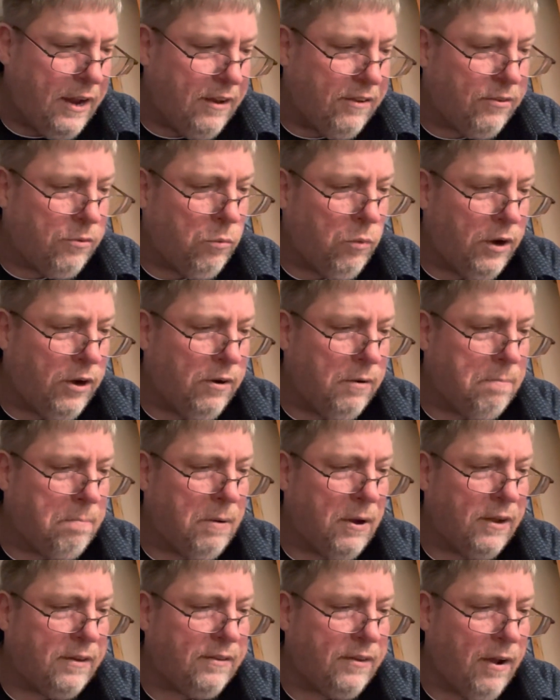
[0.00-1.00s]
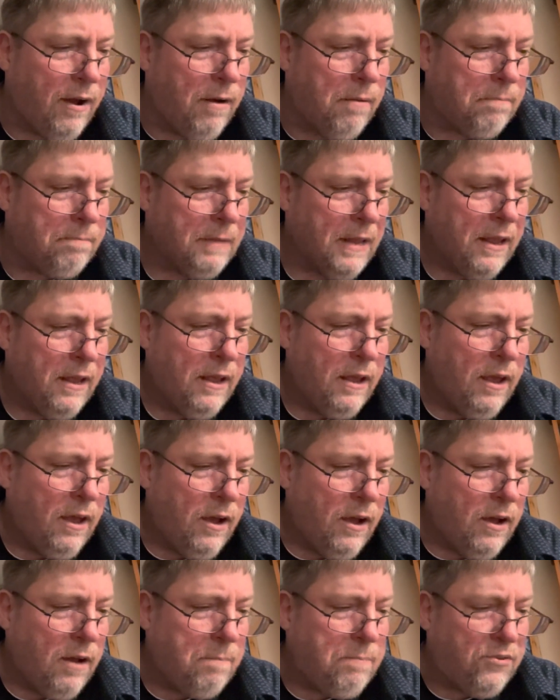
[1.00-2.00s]
It's weird, but
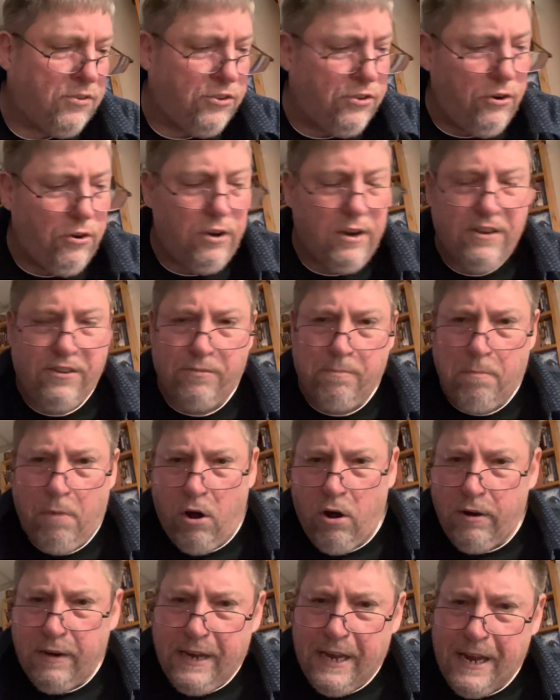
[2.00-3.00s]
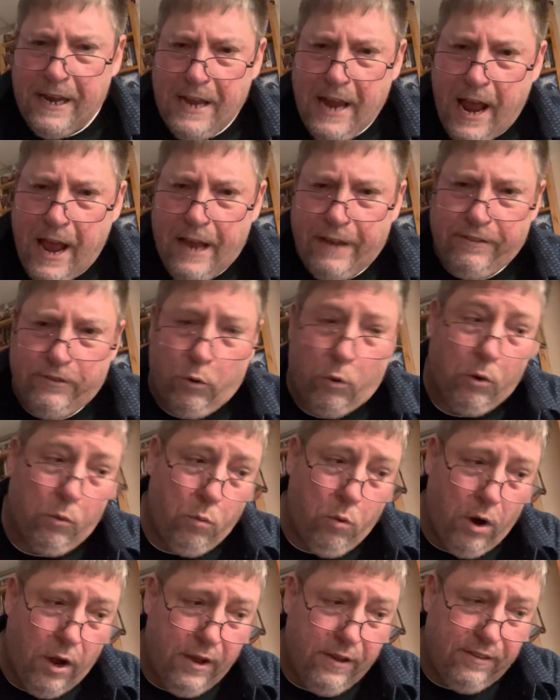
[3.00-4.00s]
Absurd is marketed as, or
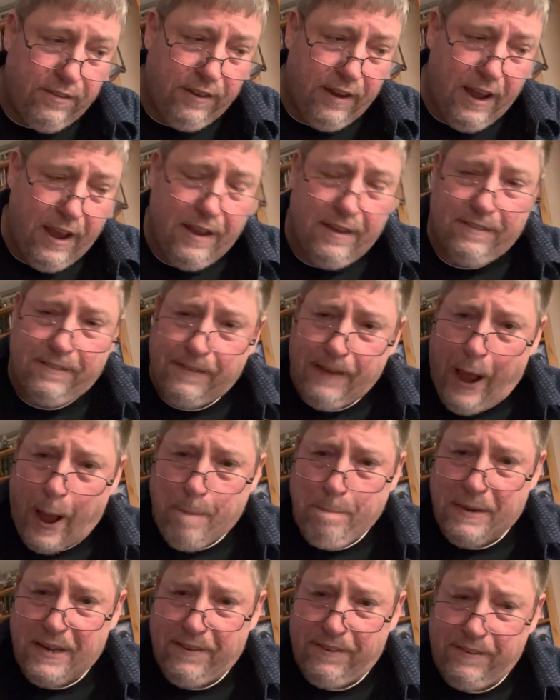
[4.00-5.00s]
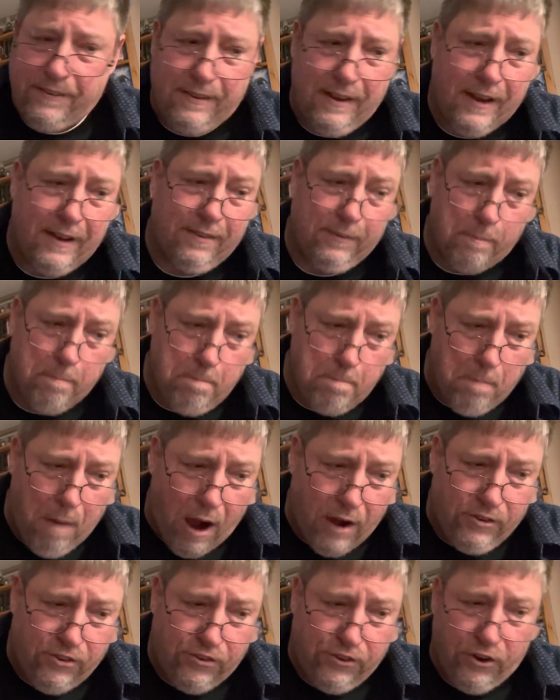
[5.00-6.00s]
was, as Zombi 6
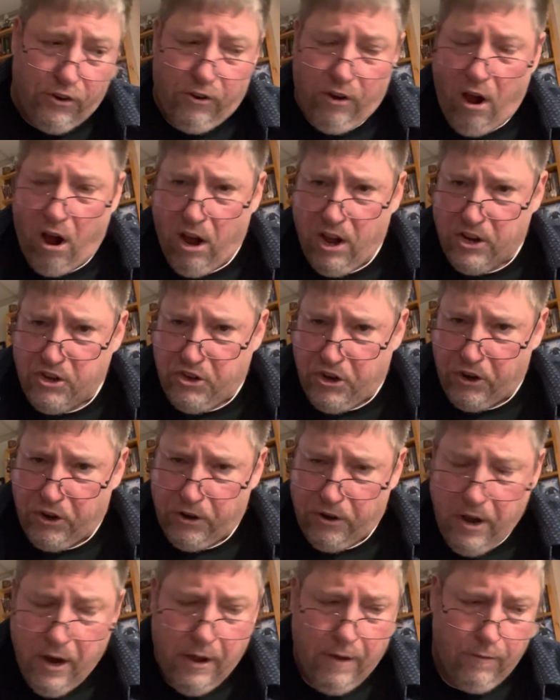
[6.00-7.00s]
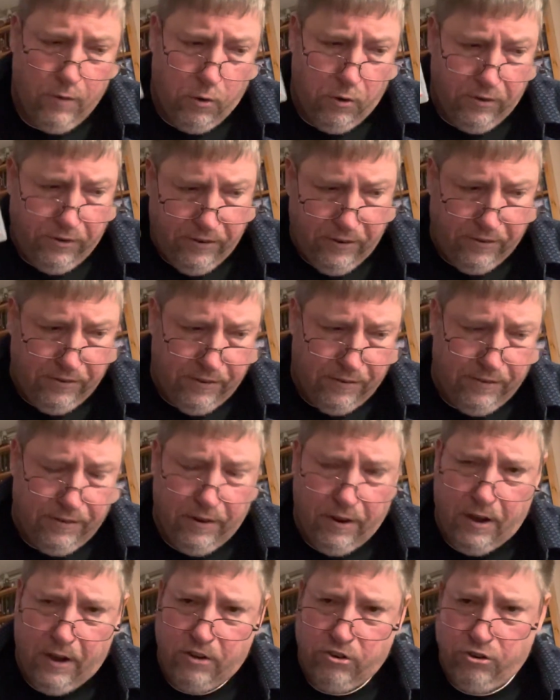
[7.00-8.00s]
Monster Hunter. Of course, this is
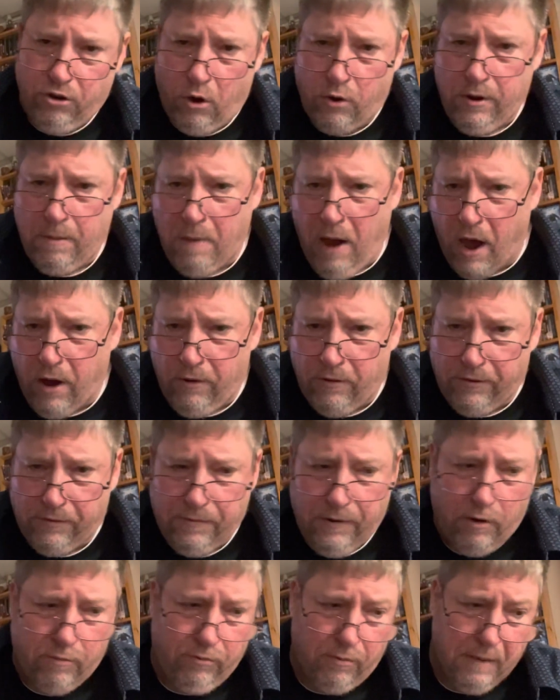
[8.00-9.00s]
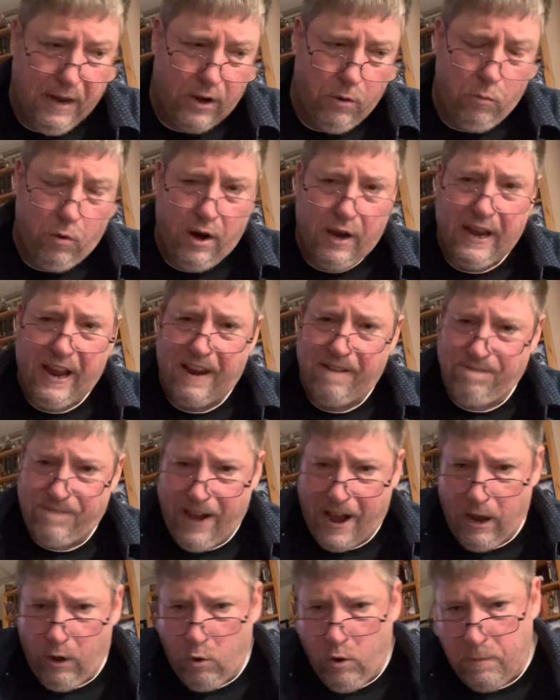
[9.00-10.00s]
Joe D'Amato's film from 81, a
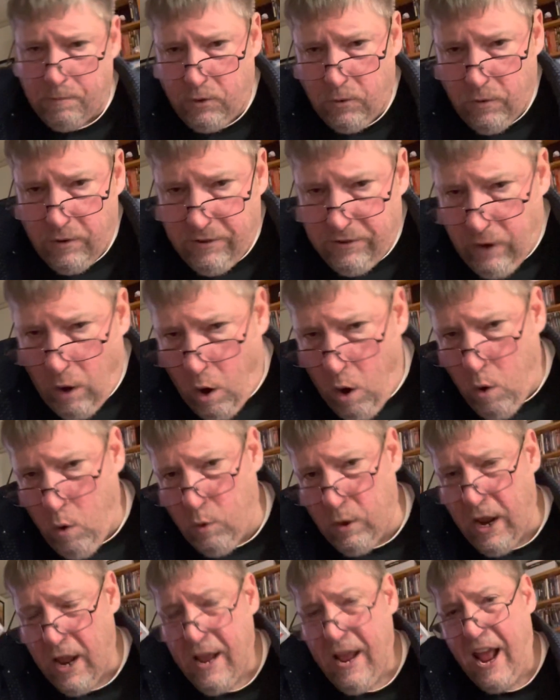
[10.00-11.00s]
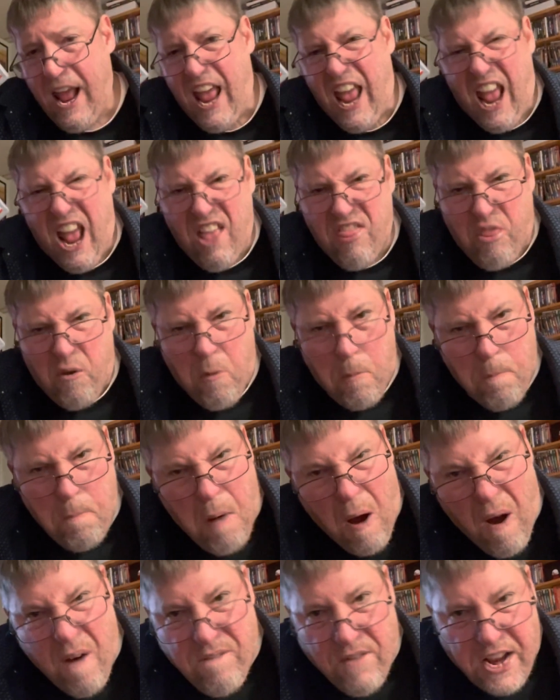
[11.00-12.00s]
follow-up to his own
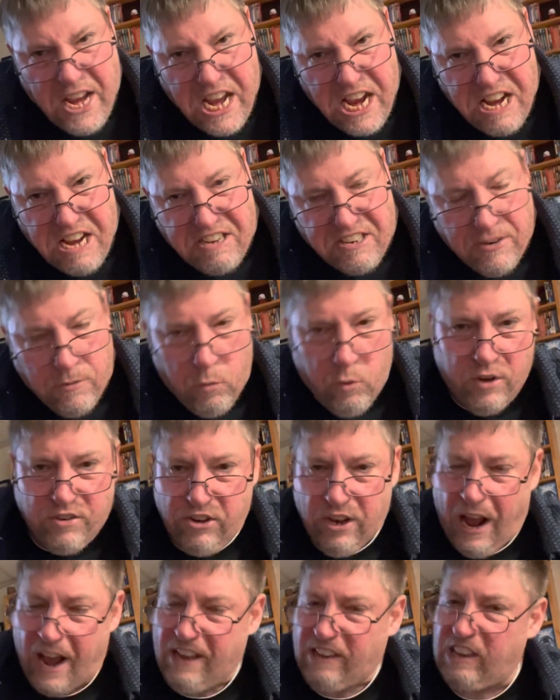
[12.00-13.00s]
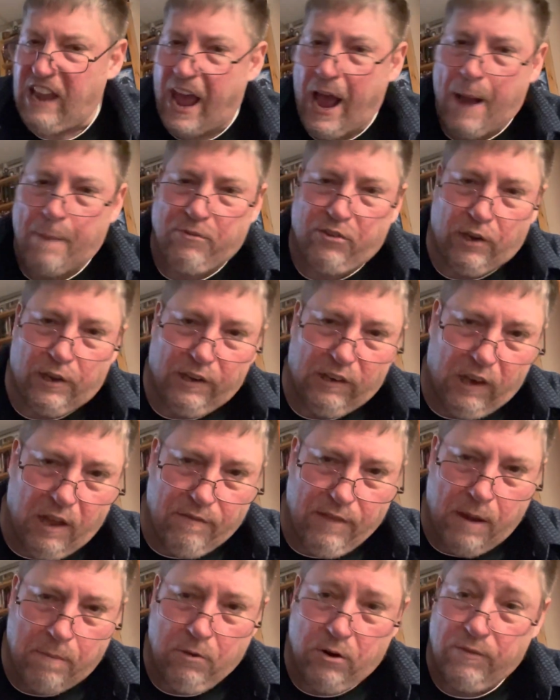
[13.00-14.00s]
Anthropophagus, which I absolutely love
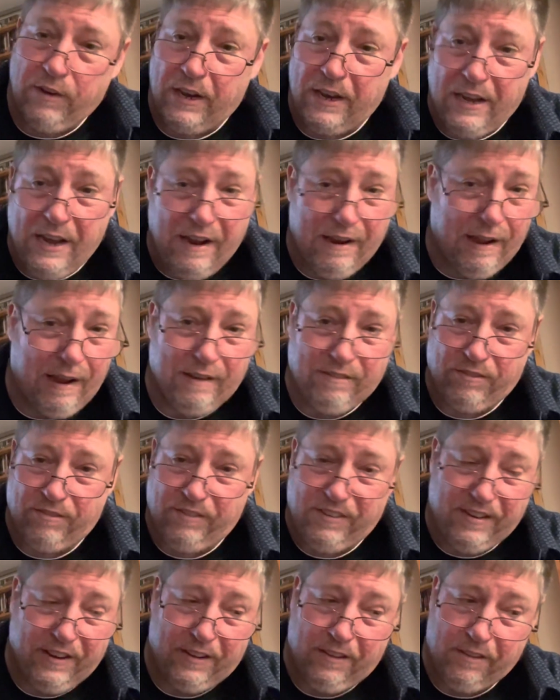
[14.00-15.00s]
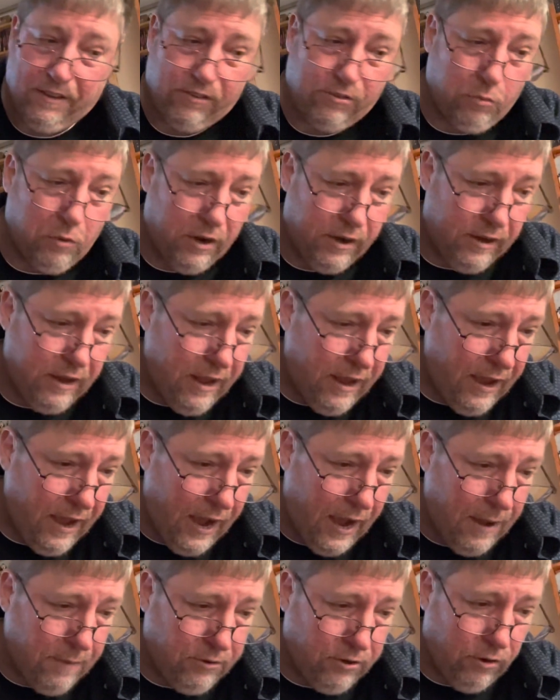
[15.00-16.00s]
that movie, and I dig this one
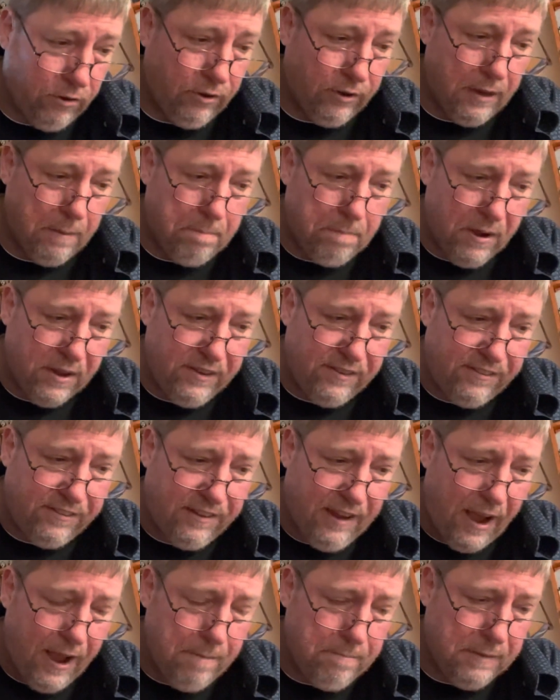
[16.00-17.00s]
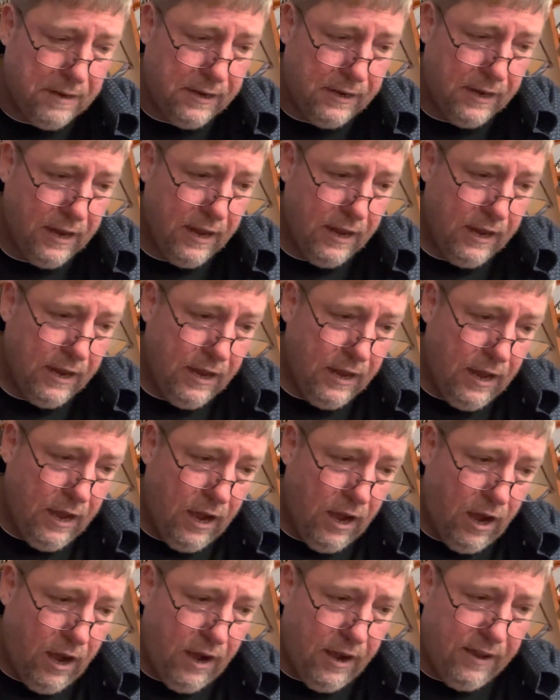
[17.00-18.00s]
absolutely. But Zombi
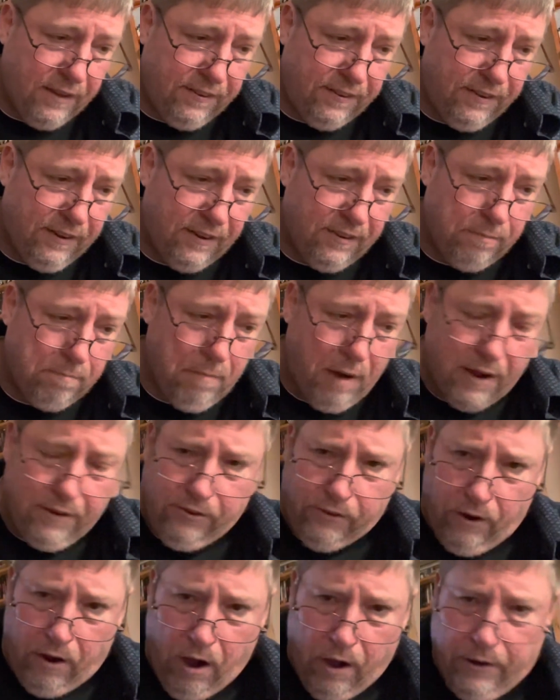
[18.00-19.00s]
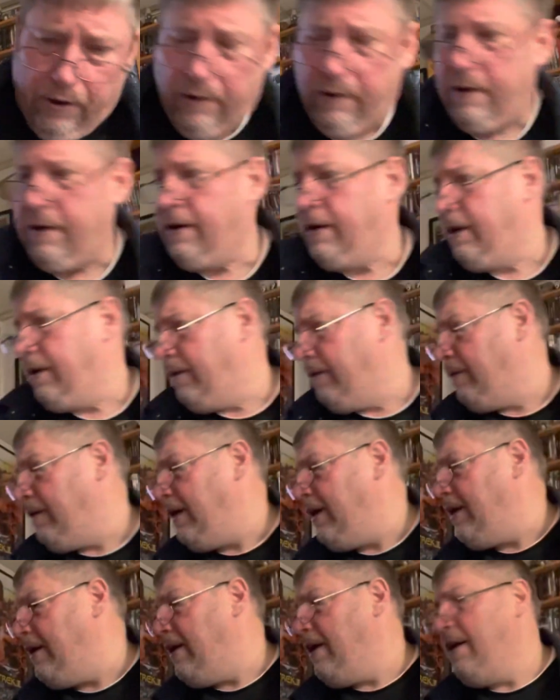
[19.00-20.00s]
6 Monster Hunter,
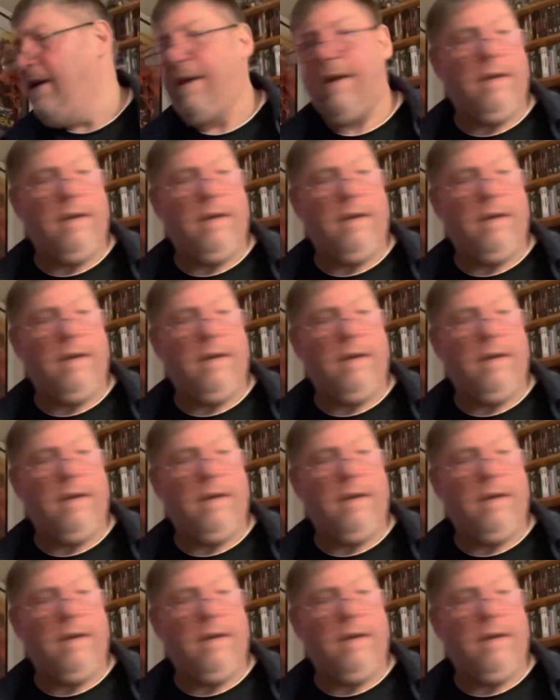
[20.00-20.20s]
right?